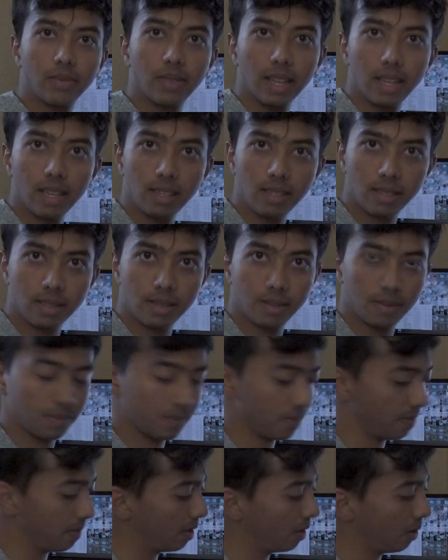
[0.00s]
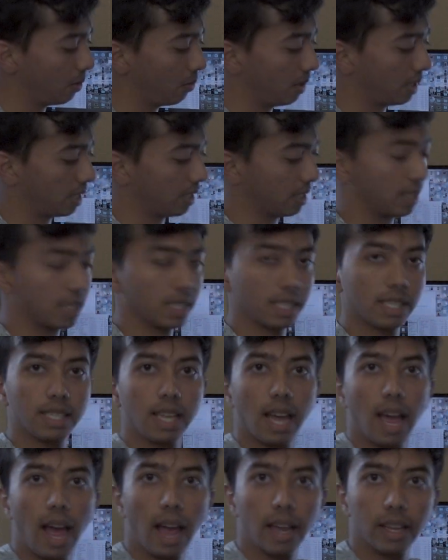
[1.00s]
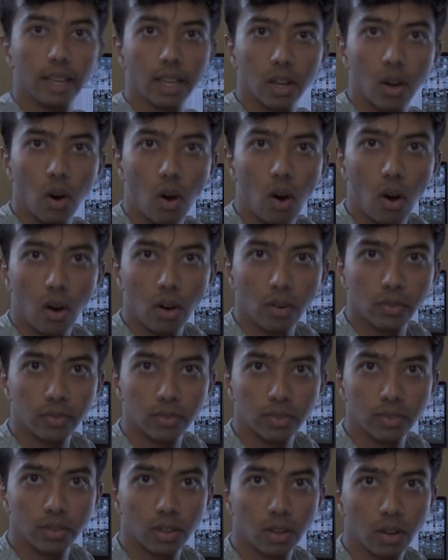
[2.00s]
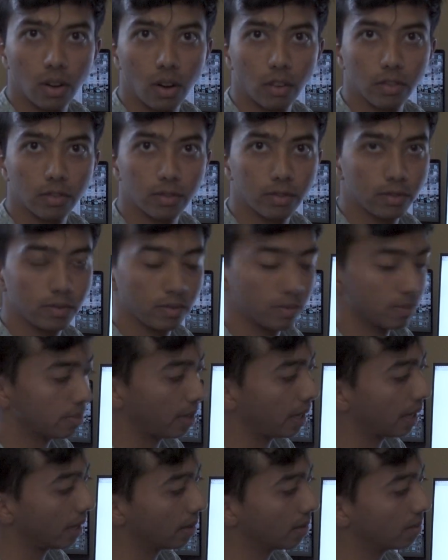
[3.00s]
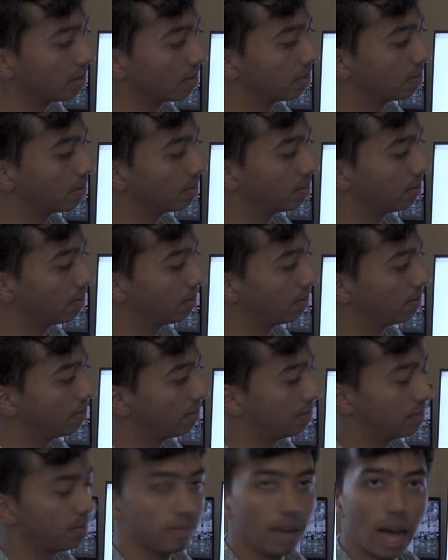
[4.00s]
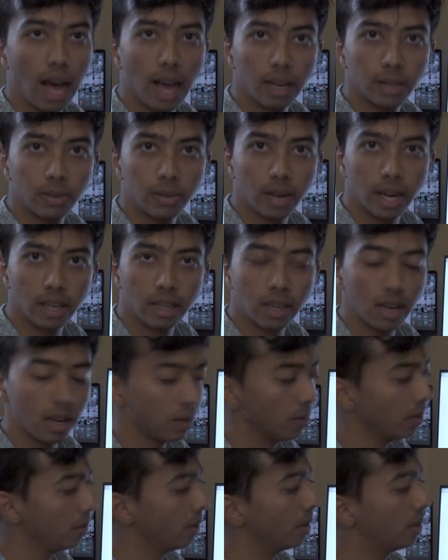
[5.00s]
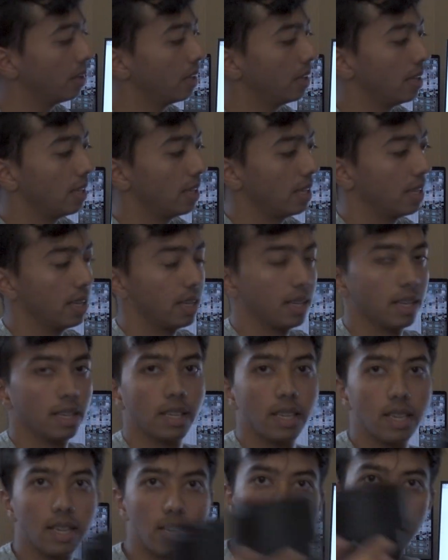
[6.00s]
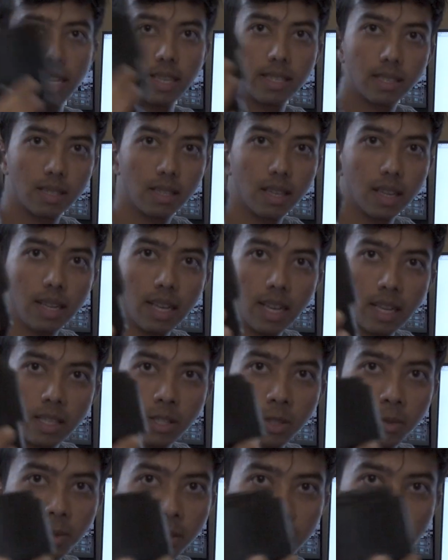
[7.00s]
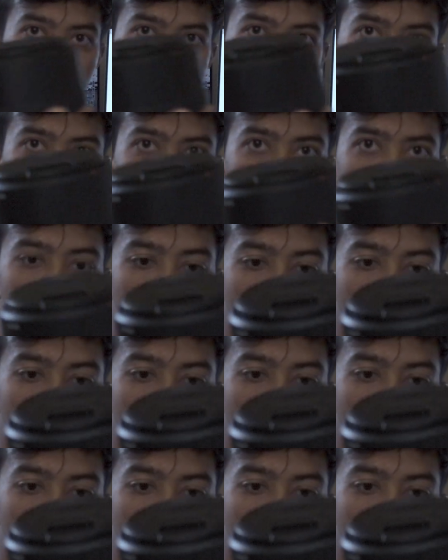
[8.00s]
This, which is just hanging off my back right now, is the lens which I love the